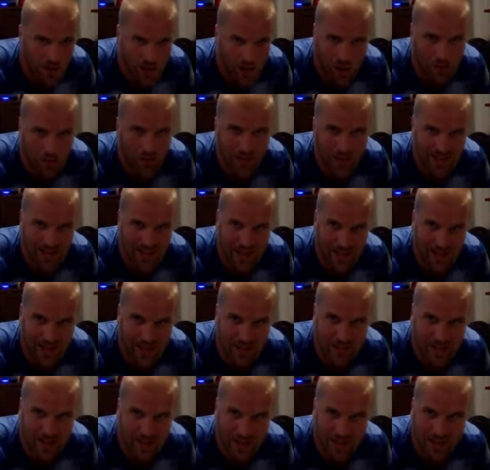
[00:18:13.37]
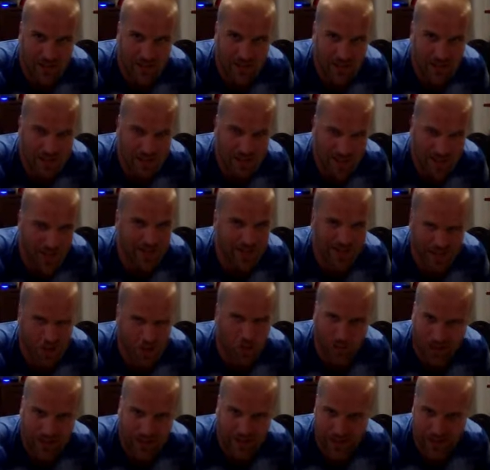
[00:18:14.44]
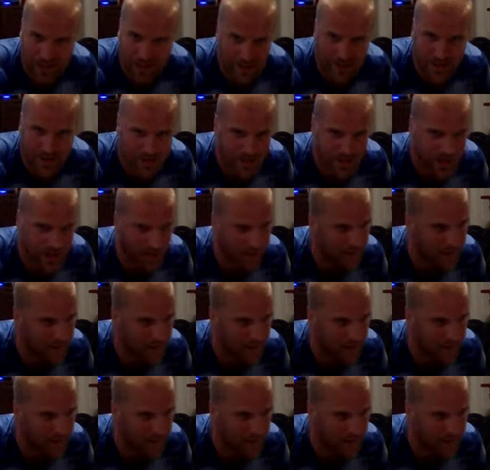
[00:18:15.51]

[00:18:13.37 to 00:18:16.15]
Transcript: It'll make sense. If that doesn't make sense, it'll make sense in a second.